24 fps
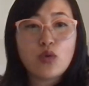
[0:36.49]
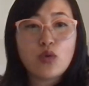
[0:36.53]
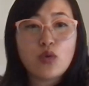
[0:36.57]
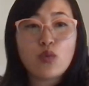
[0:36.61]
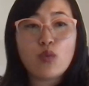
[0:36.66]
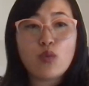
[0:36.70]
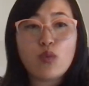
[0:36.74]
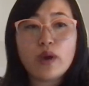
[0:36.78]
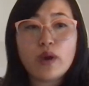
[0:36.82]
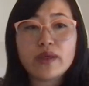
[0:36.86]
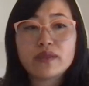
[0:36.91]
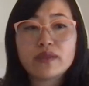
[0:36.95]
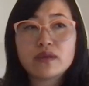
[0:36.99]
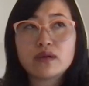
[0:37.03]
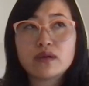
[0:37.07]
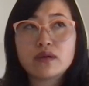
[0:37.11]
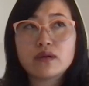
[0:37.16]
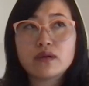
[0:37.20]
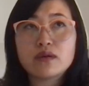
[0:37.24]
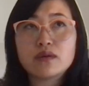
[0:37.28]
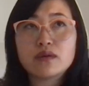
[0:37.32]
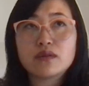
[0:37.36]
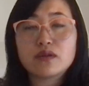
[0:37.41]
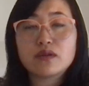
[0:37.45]

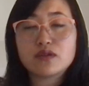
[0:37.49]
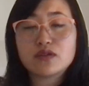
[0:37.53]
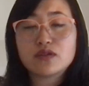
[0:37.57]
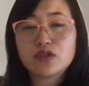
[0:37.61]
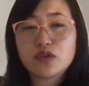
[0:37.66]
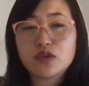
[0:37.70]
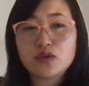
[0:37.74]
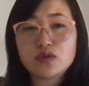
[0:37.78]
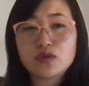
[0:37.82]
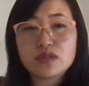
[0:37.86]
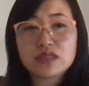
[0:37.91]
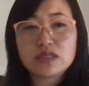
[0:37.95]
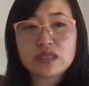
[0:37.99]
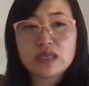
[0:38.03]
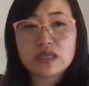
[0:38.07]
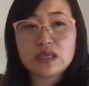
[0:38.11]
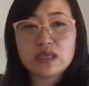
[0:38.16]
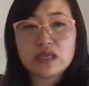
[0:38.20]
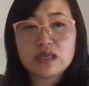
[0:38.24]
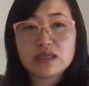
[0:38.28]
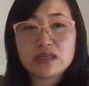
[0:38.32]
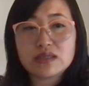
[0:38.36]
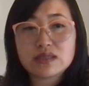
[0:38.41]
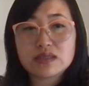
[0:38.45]
whether the
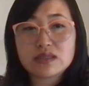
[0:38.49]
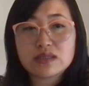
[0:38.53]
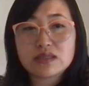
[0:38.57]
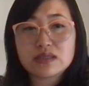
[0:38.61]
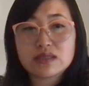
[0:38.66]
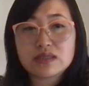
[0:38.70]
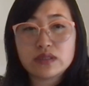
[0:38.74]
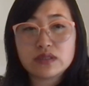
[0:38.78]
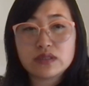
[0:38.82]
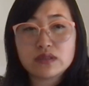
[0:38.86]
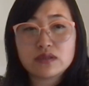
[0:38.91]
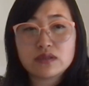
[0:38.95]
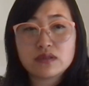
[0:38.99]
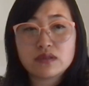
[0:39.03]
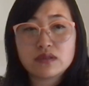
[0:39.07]
dosing is going